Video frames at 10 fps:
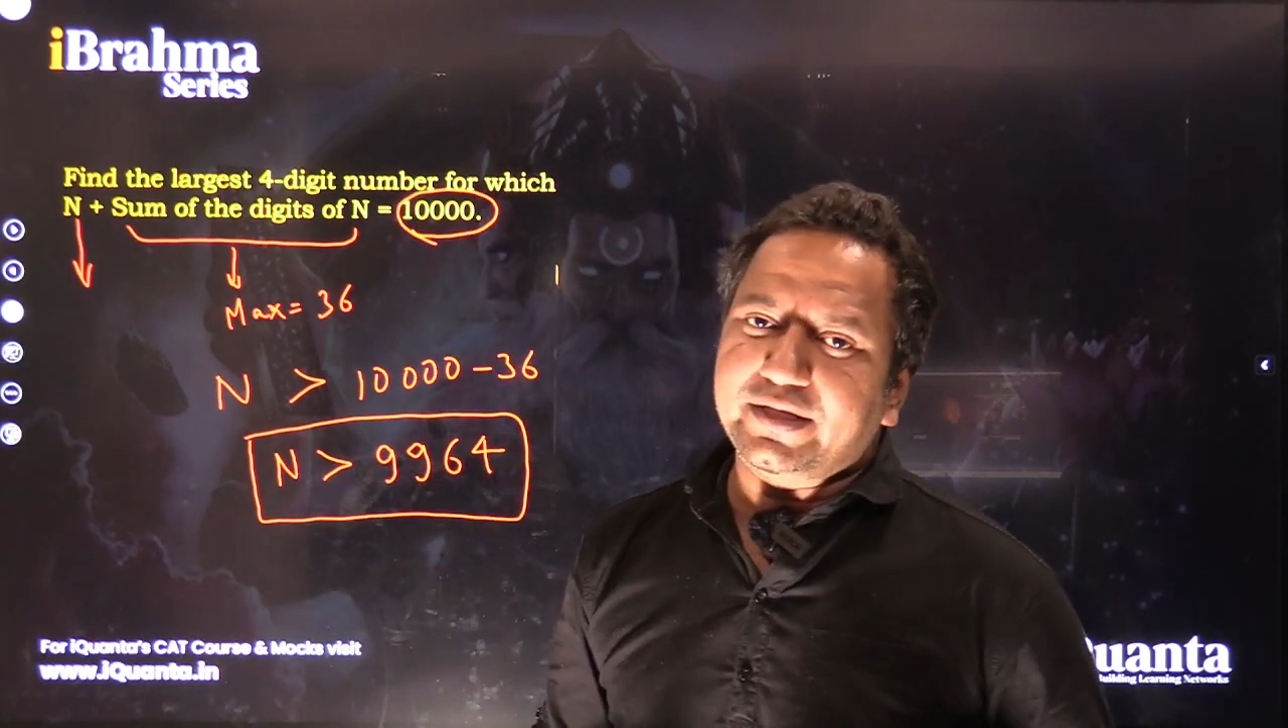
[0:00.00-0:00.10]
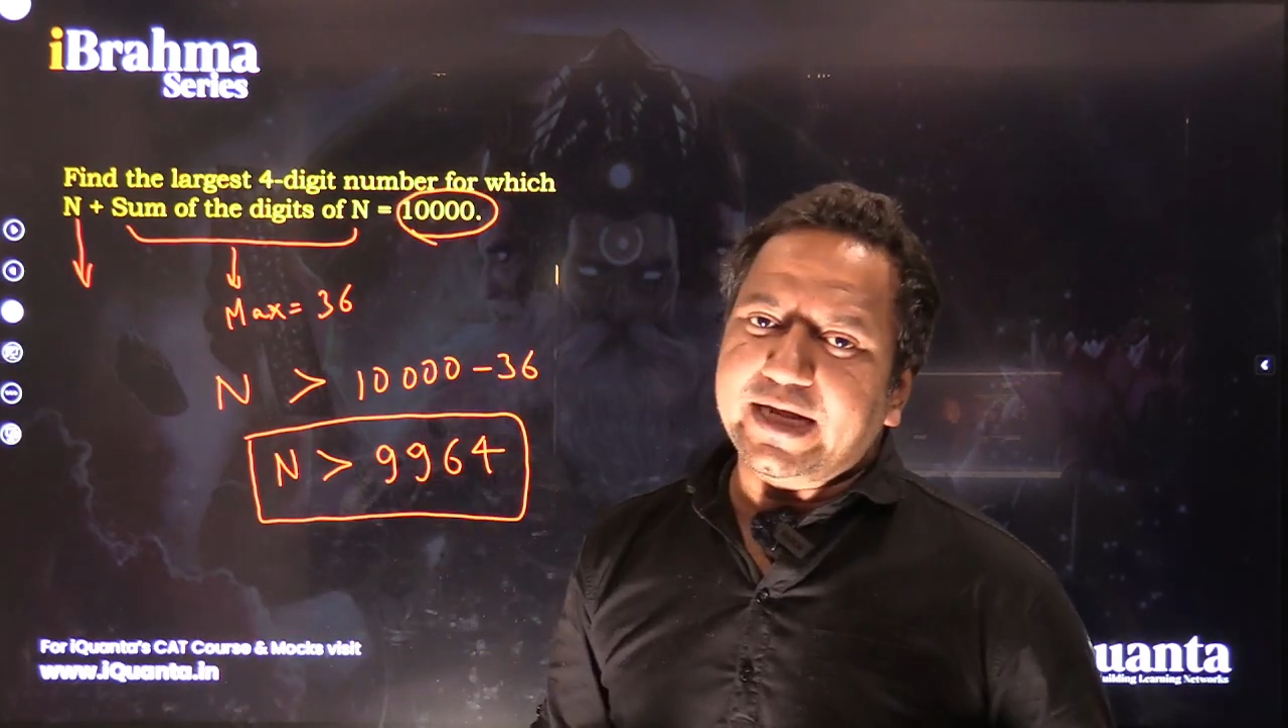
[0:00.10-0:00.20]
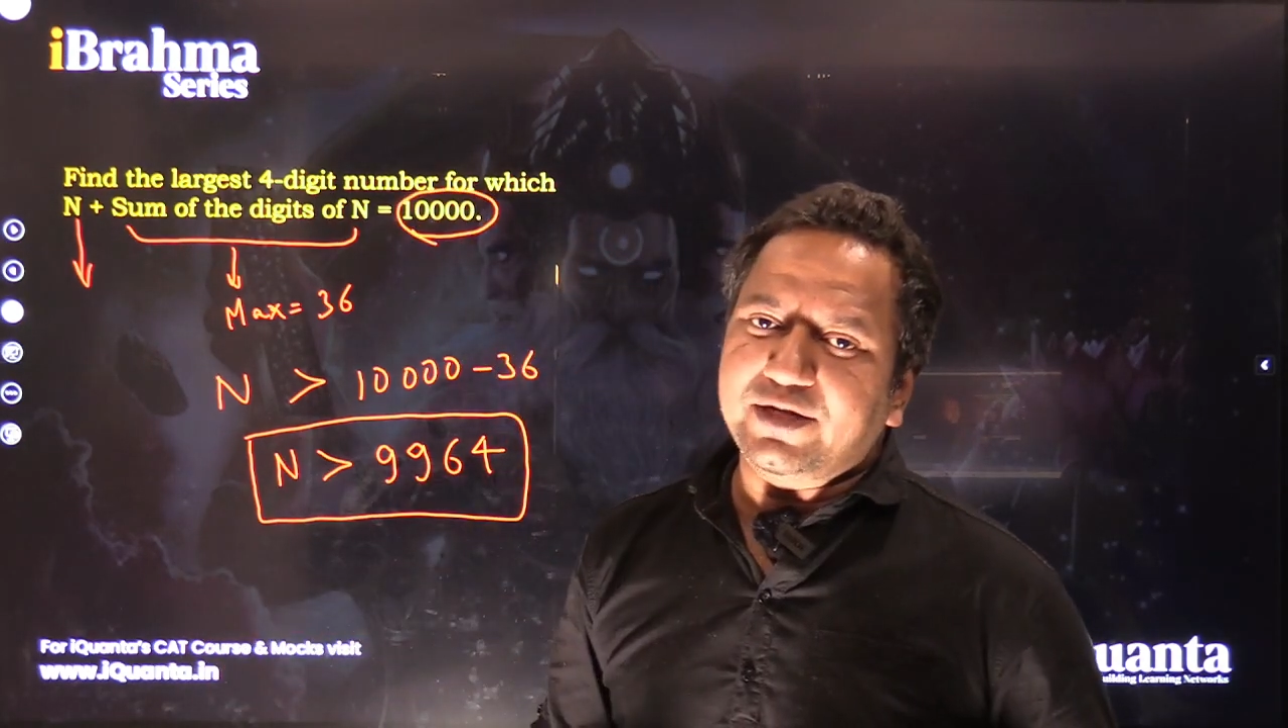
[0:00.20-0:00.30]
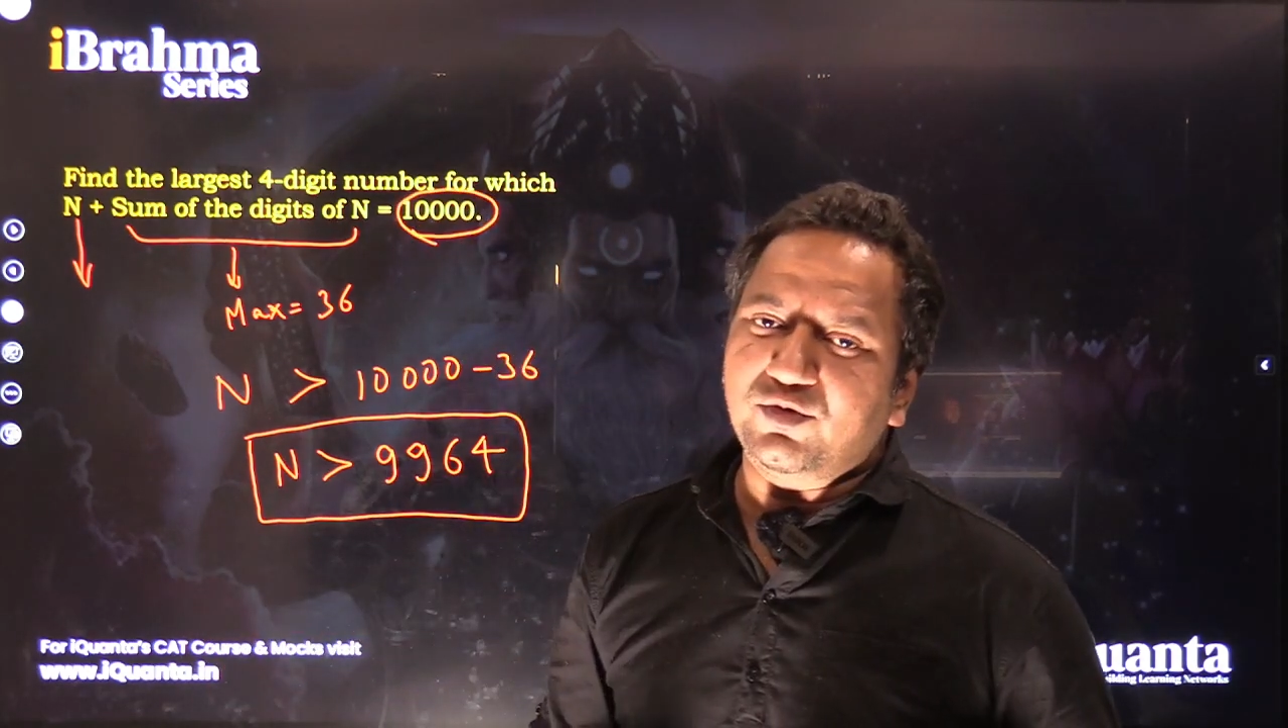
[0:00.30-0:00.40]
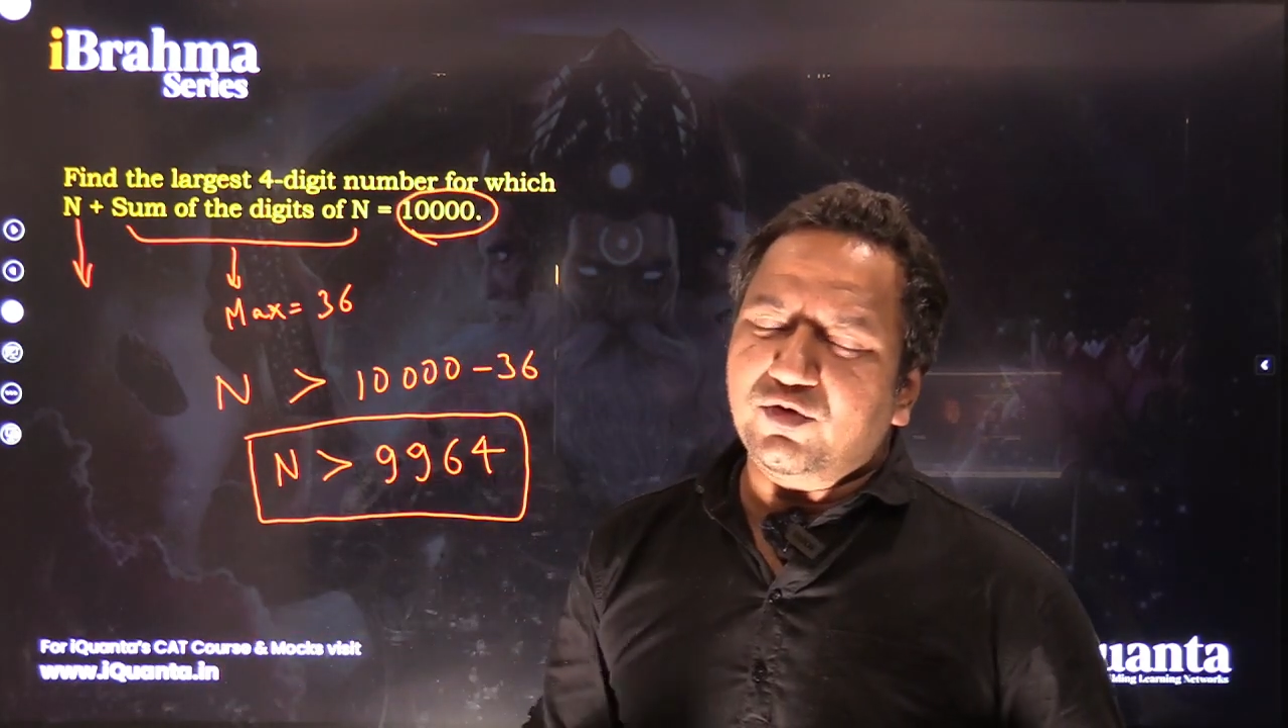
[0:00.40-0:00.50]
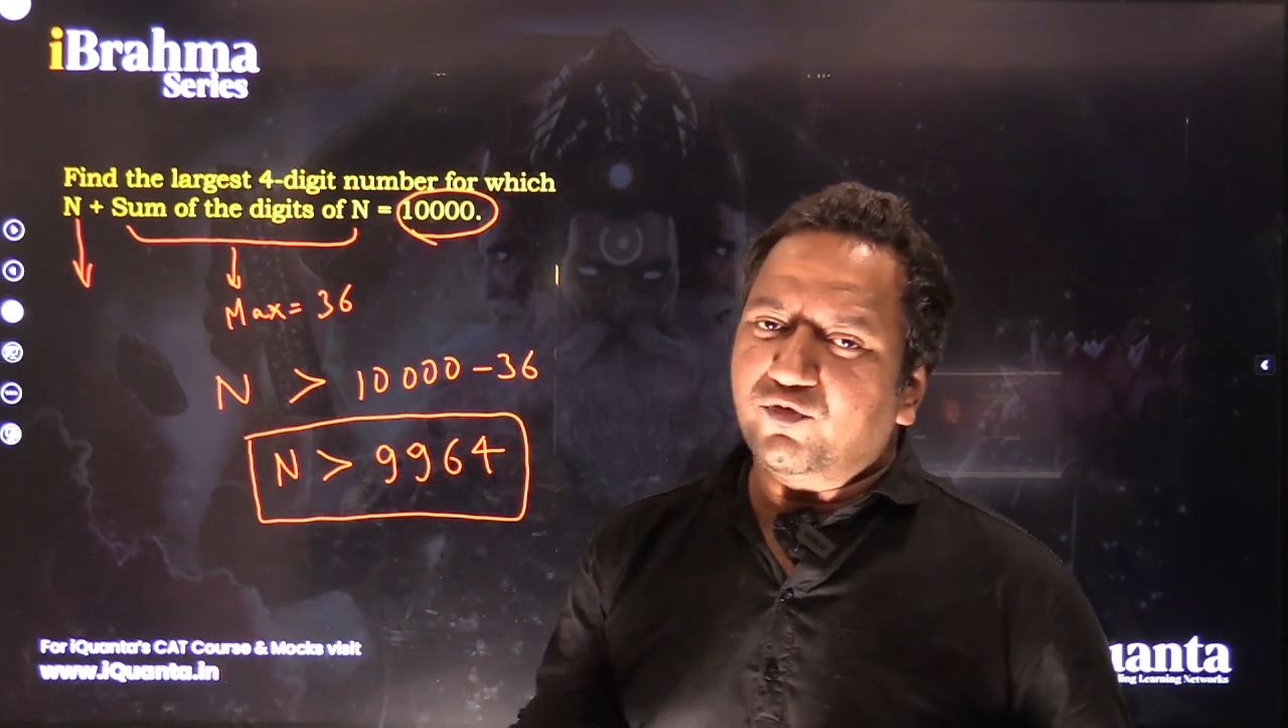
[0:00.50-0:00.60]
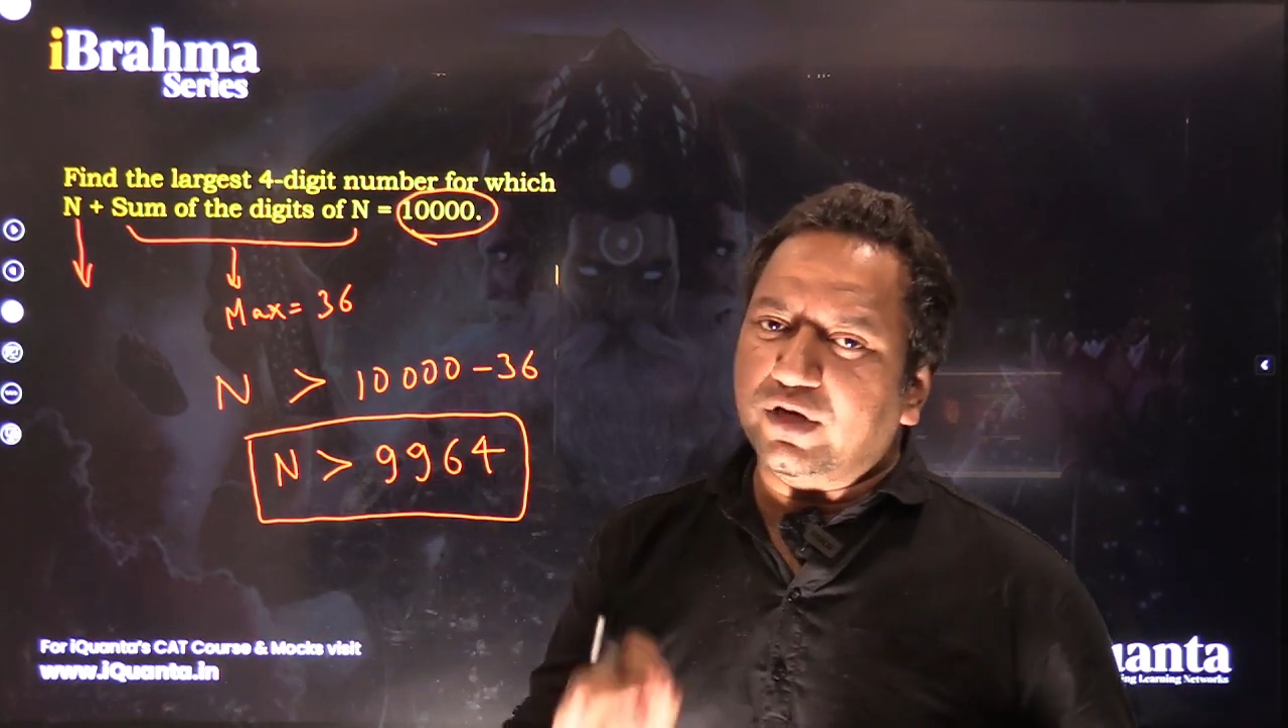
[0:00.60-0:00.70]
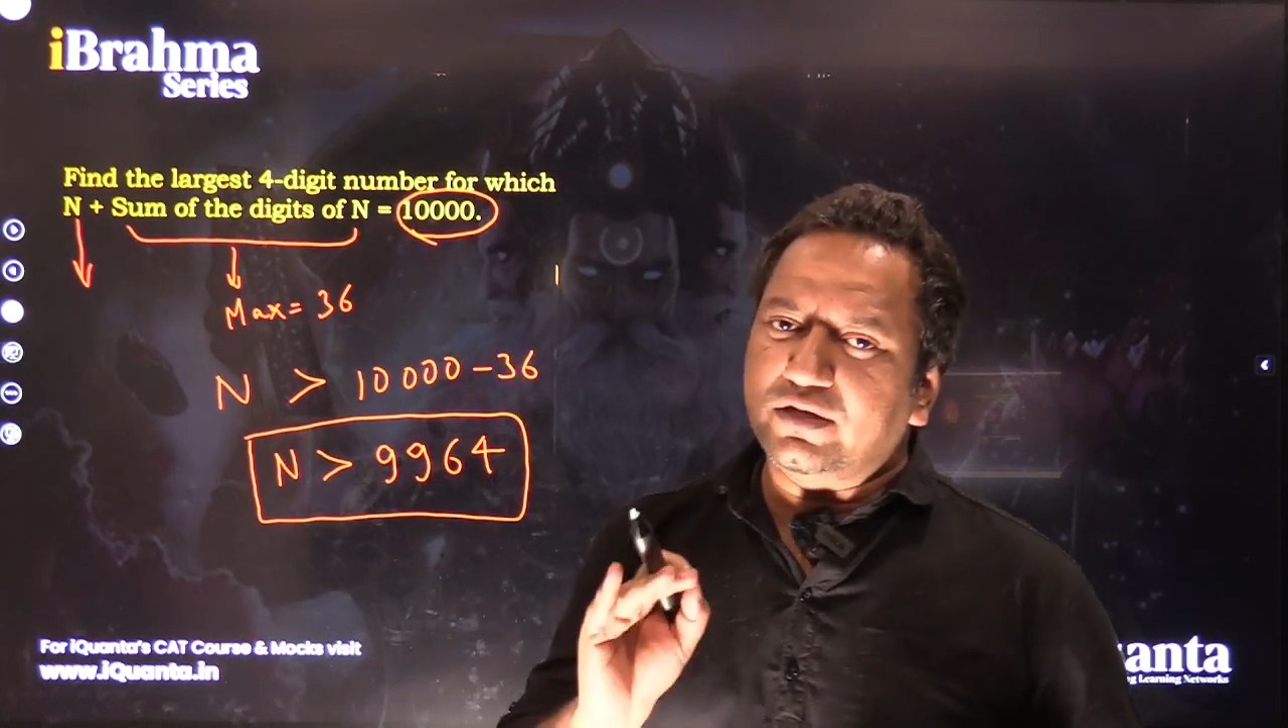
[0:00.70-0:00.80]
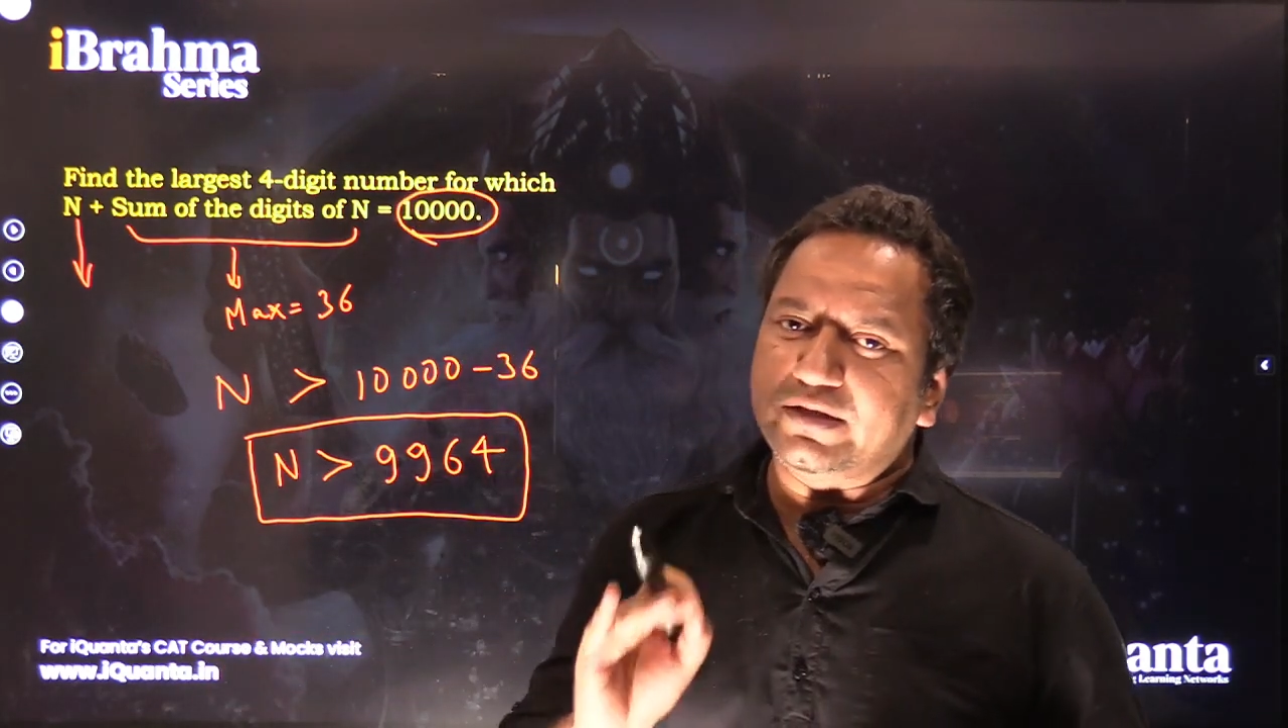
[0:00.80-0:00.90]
get to know one